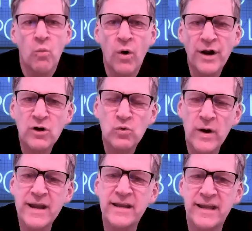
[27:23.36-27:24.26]
What a
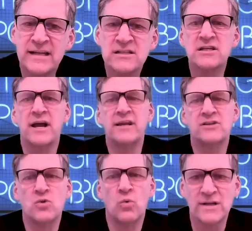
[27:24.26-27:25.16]
great insight
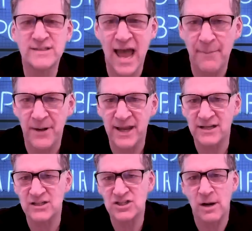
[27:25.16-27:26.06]
into what's happening
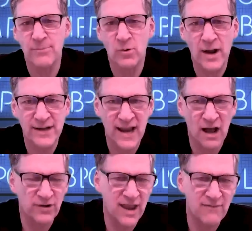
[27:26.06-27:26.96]
in cyber right
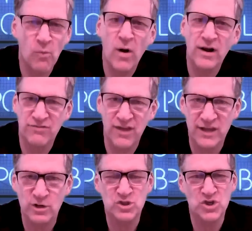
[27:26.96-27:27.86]
now, Dave. I want to
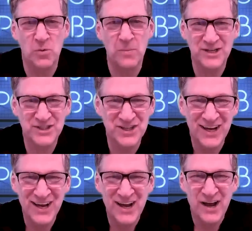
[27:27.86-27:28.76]
thank you so much
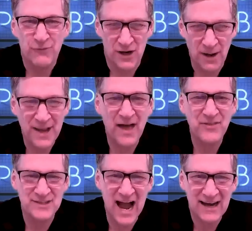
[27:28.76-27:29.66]
for coming
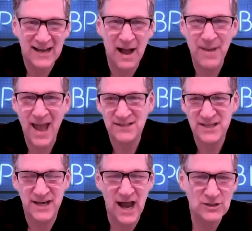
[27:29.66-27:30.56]
on the DotCom
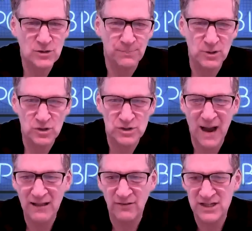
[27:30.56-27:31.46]
Magazine Entrepreneur
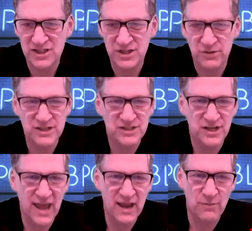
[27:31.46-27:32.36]
Spotlight Series
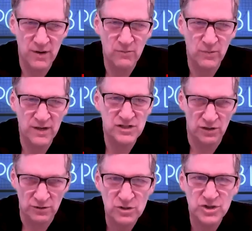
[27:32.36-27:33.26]
today. And we
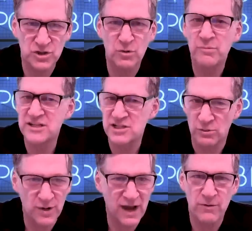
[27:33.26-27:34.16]
salute you, and we
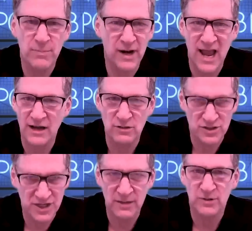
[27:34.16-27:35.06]
salute everybody on your
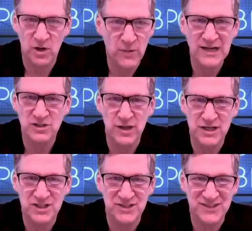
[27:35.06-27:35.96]
team.
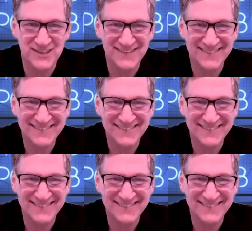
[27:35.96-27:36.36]
Congratulations.